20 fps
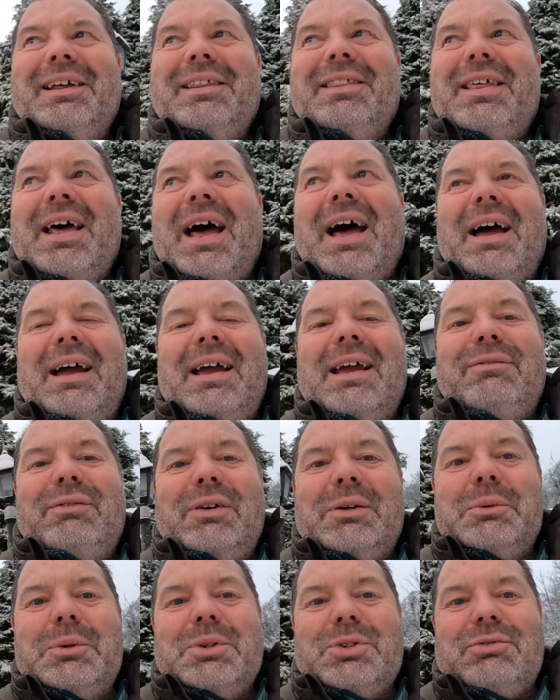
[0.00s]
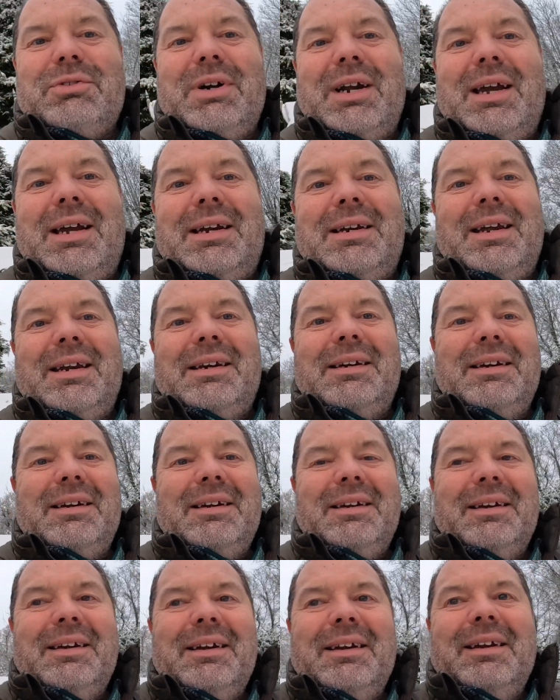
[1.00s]
that if it was raining,
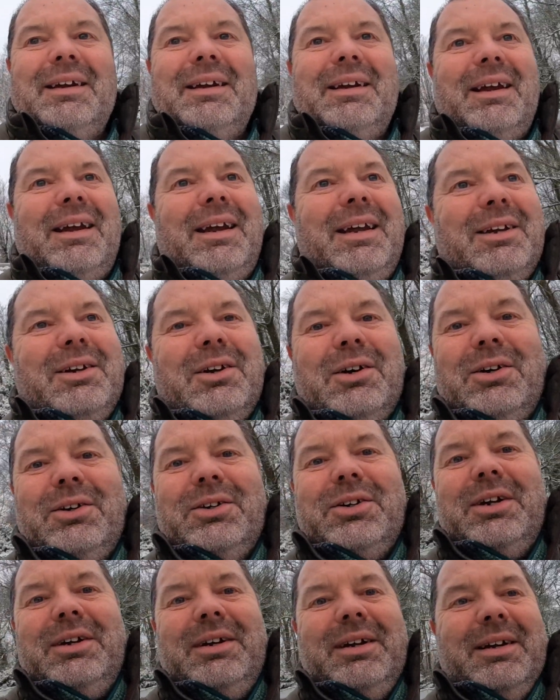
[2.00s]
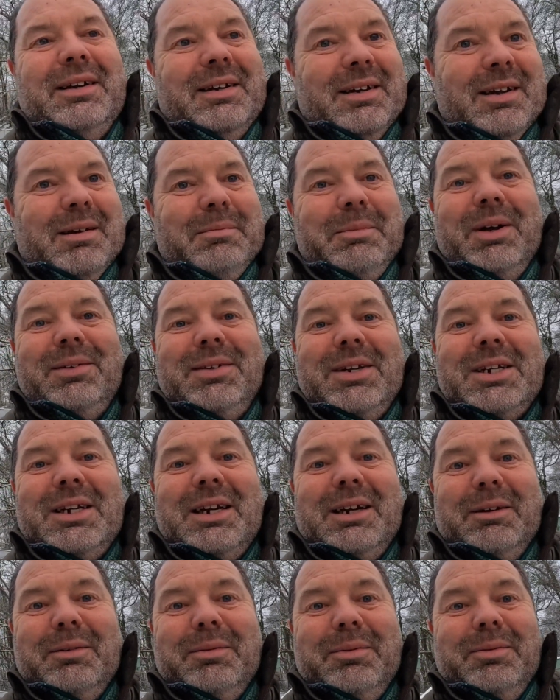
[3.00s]
he could be on this
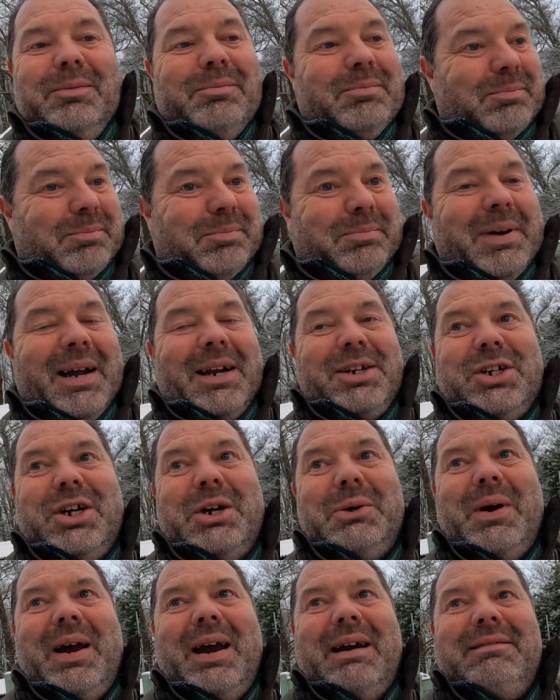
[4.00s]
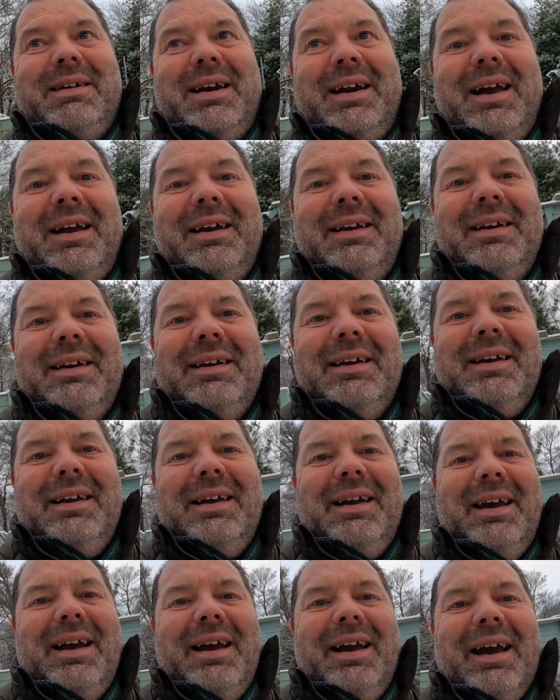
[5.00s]
little patio area,
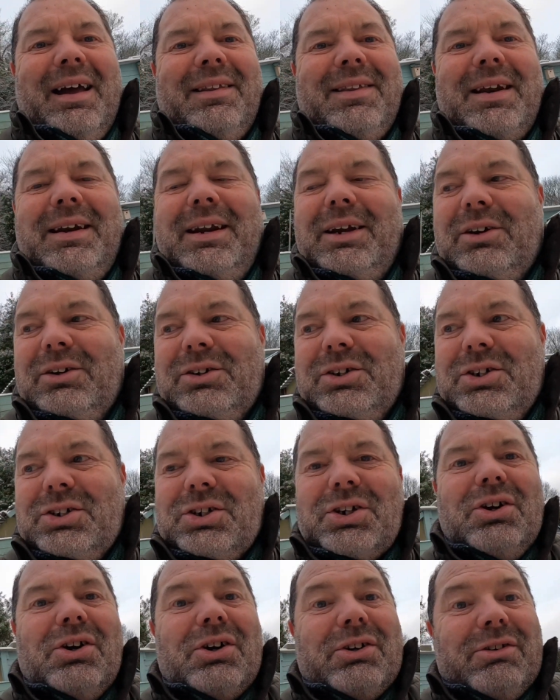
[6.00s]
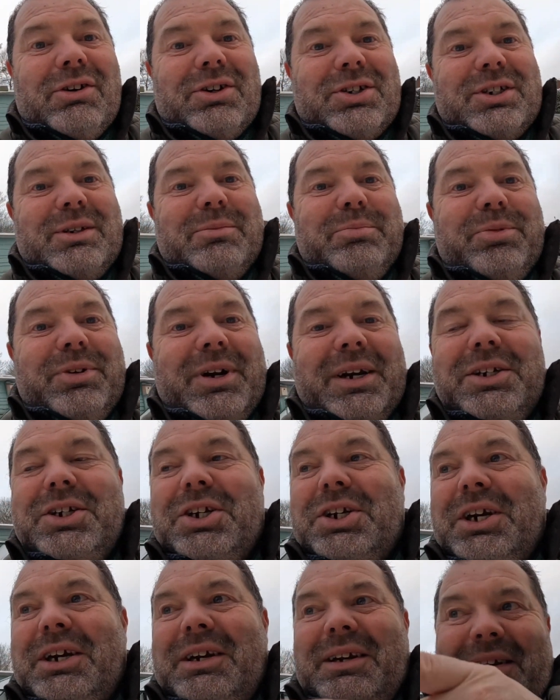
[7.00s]
and then he could just go across the
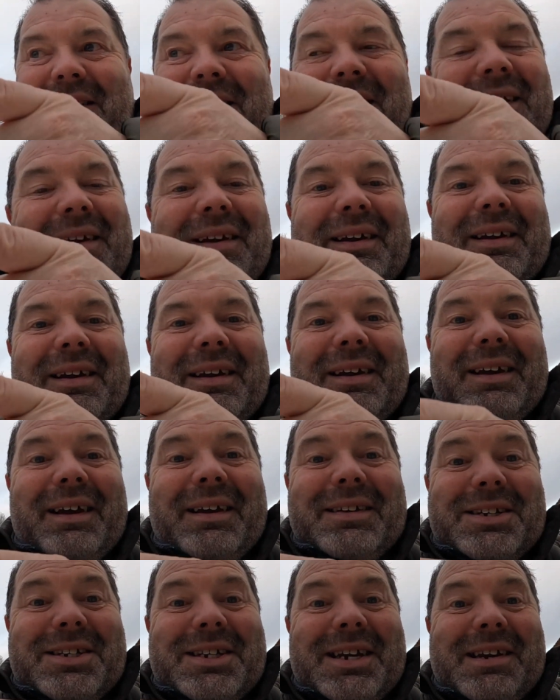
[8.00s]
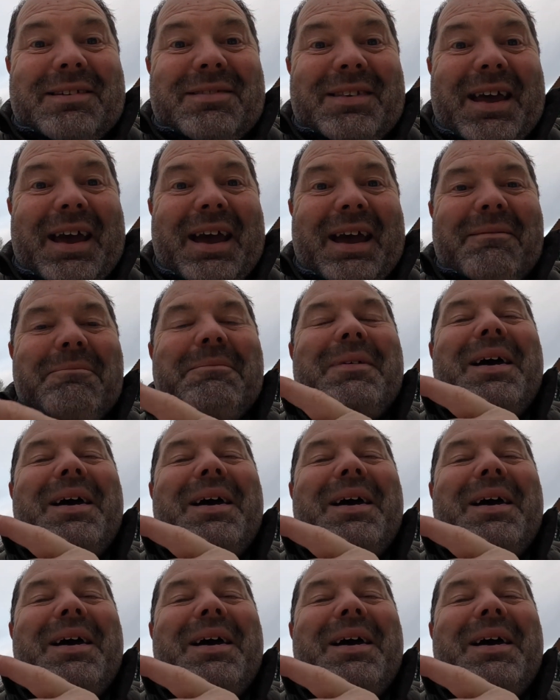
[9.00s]
bridge and sit in there